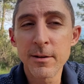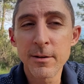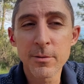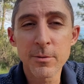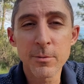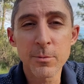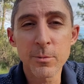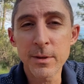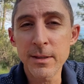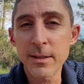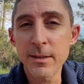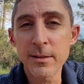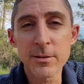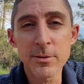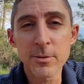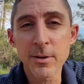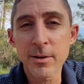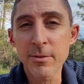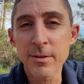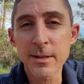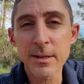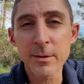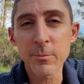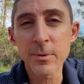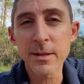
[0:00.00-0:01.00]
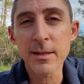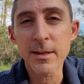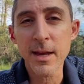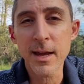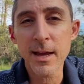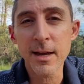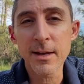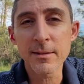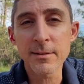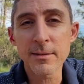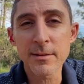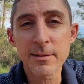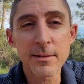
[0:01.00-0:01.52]
we need to do everything we
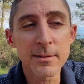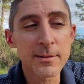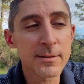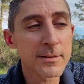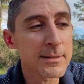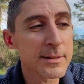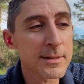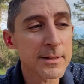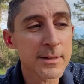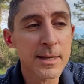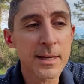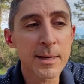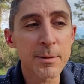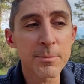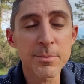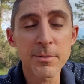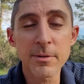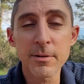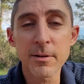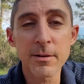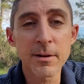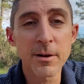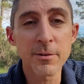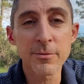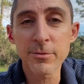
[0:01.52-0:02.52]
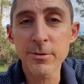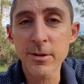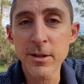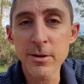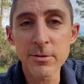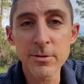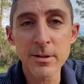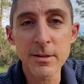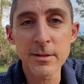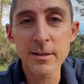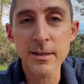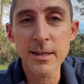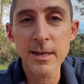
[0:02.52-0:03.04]
can to keep
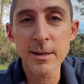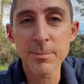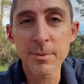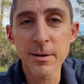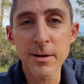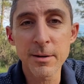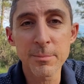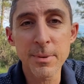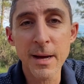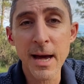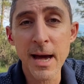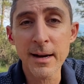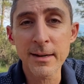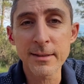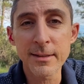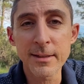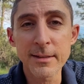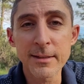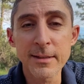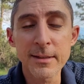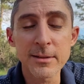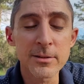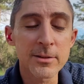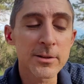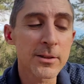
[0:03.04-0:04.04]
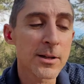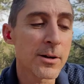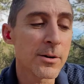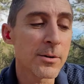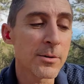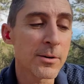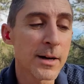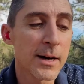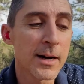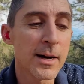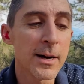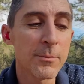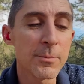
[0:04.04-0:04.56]
afloat and to keep on paddling. And
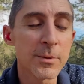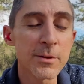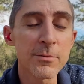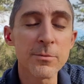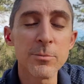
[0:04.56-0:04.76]
so we've